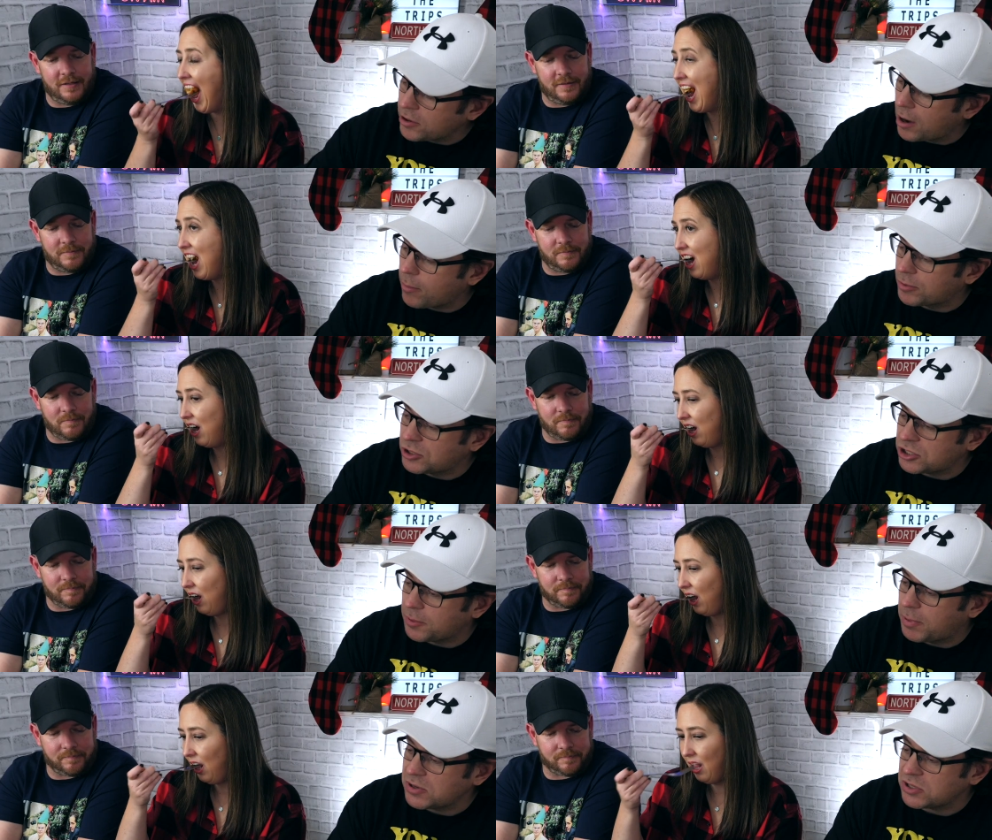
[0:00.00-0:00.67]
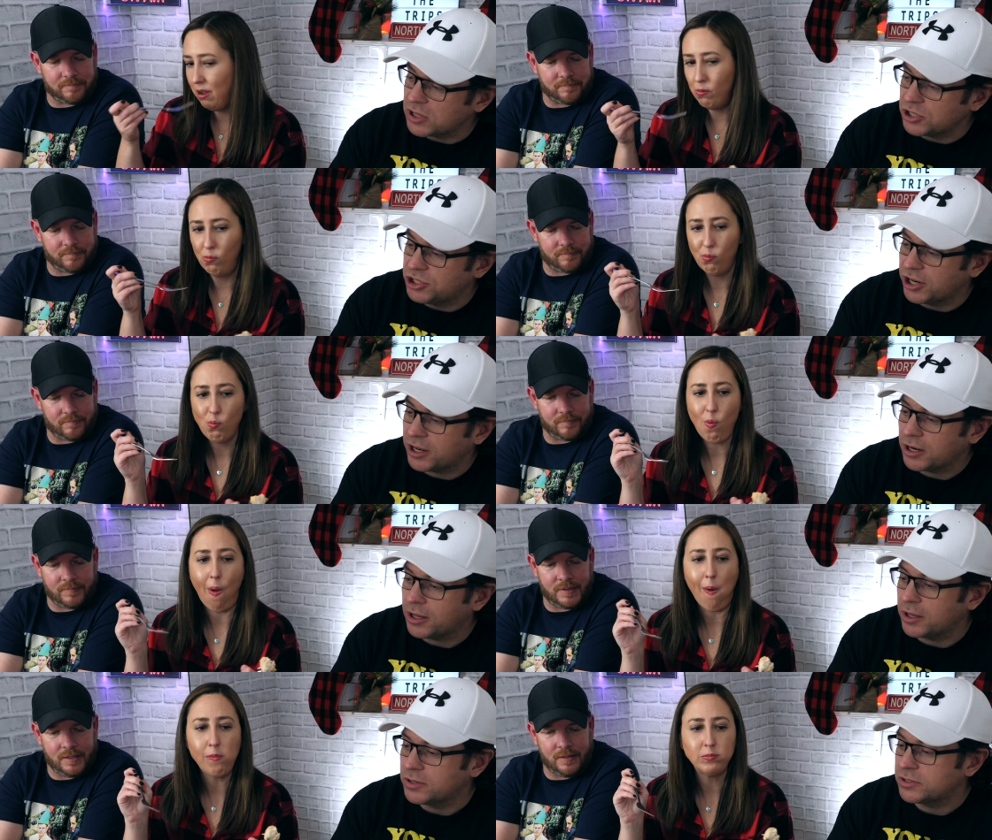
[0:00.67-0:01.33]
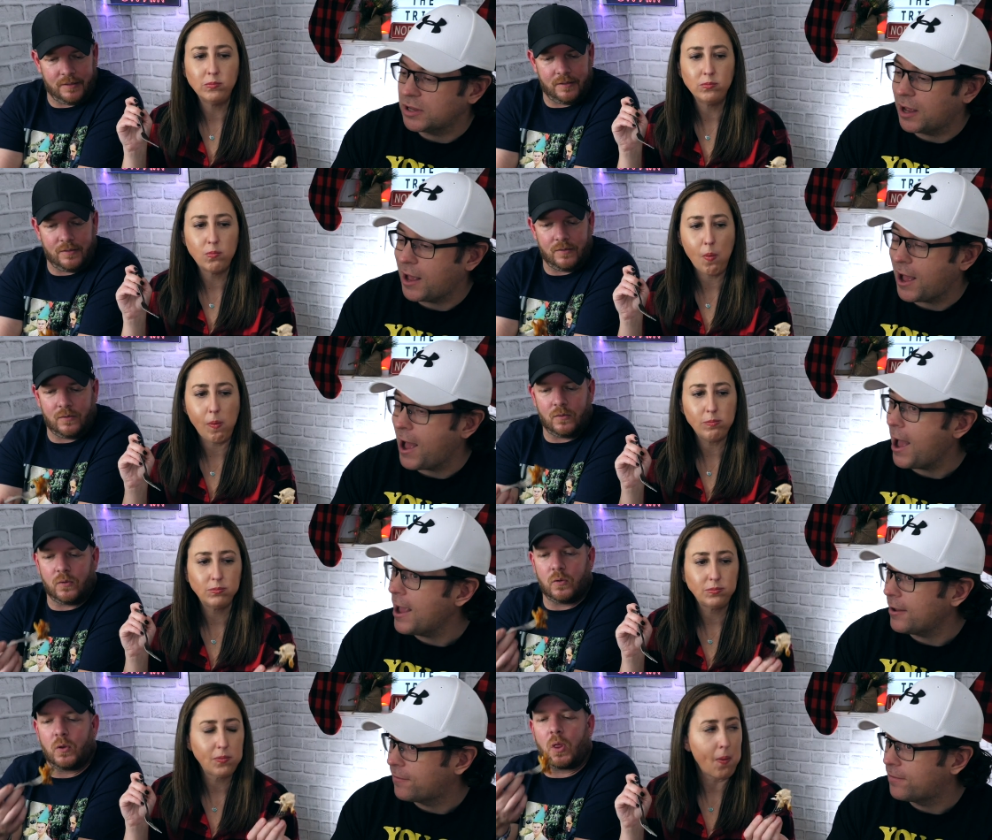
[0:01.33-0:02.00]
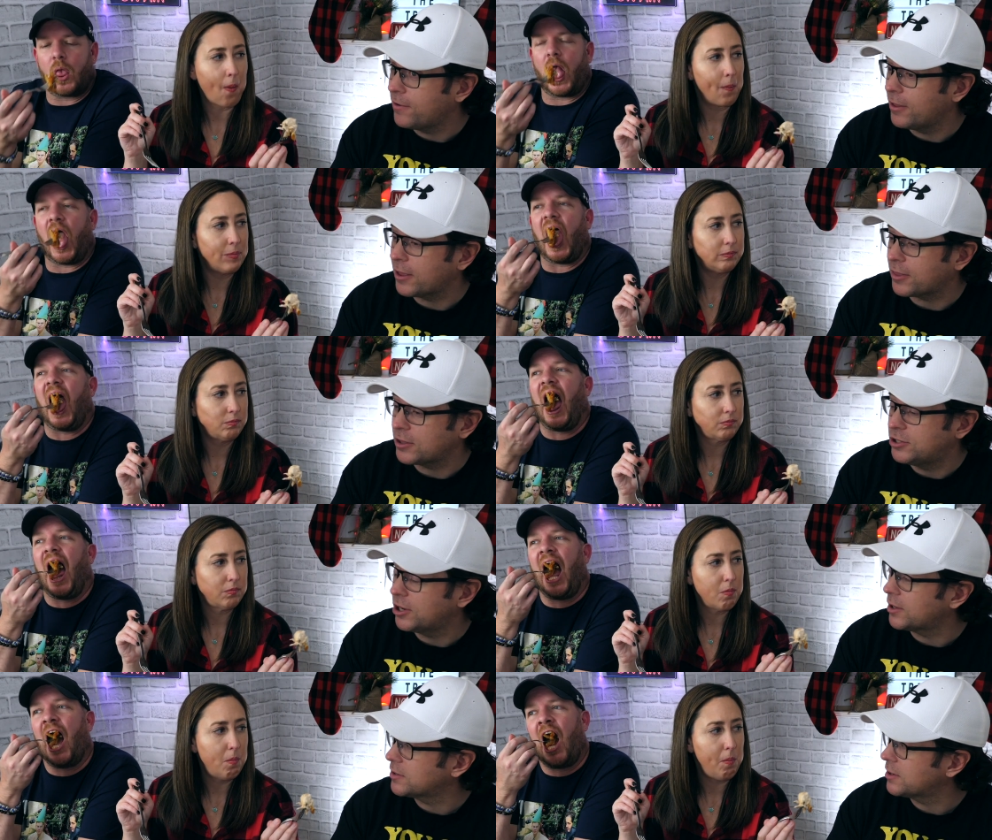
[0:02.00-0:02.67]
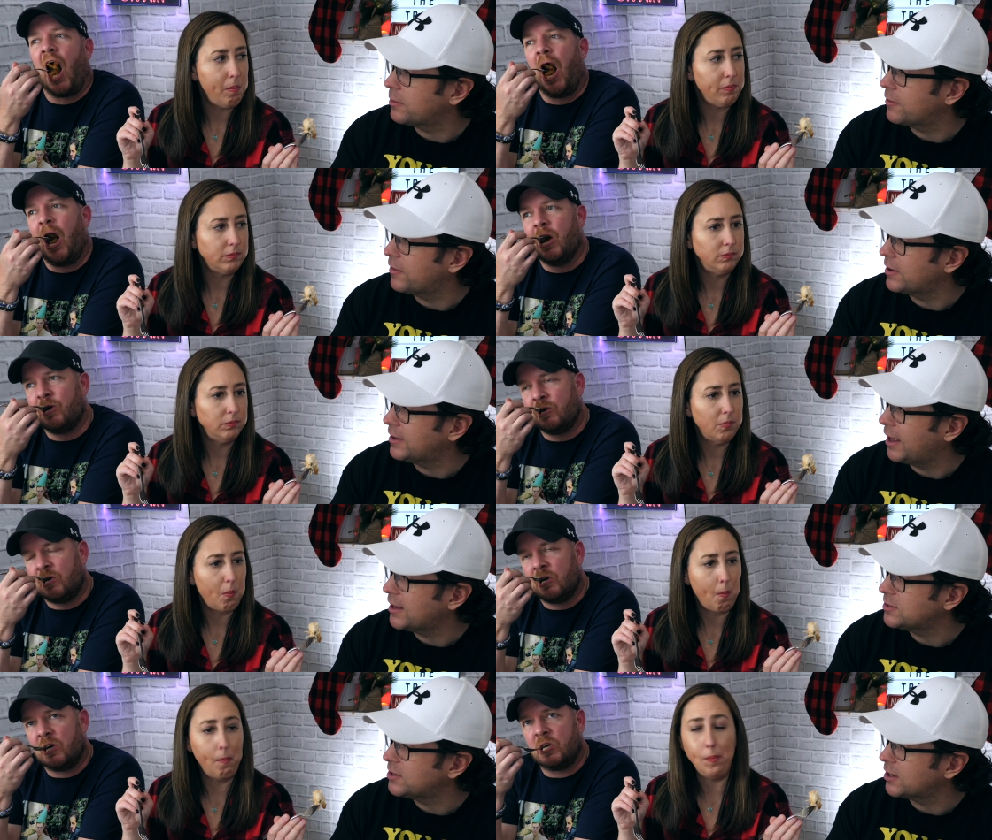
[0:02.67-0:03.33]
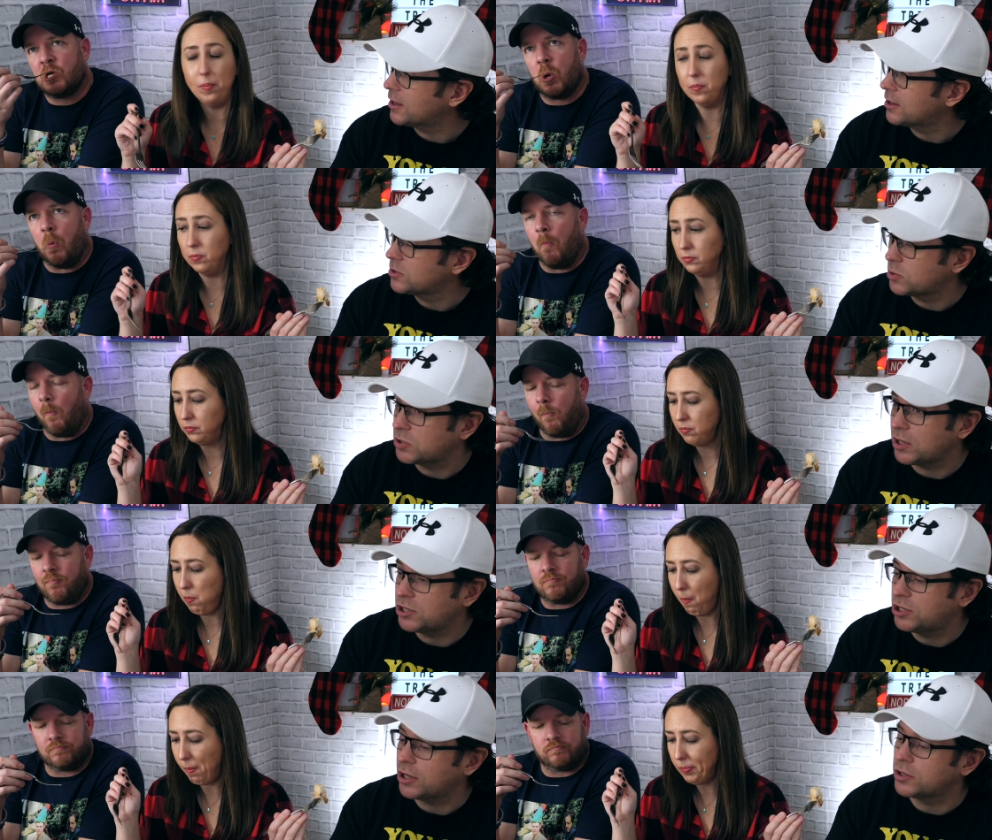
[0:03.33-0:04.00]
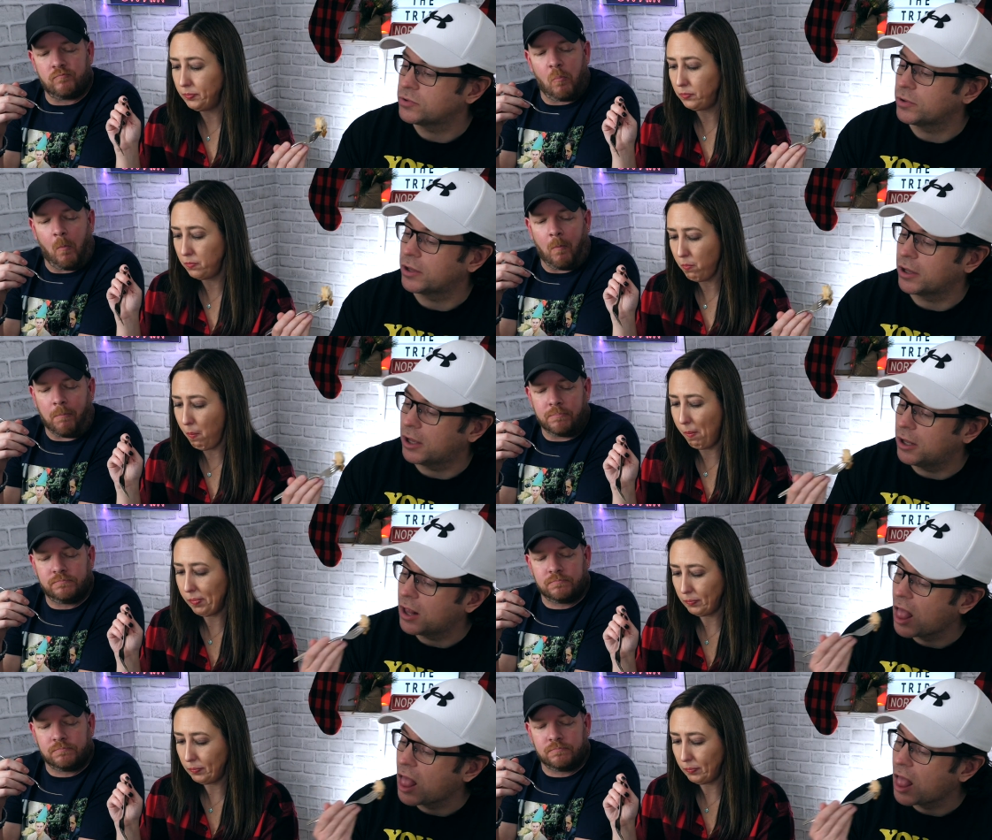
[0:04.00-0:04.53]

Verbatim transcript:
Speaker 1: grab just a piece of the chicken because I feel like the chicken's gonna be fantastic. Mm -hmm. Especially chicken's really good.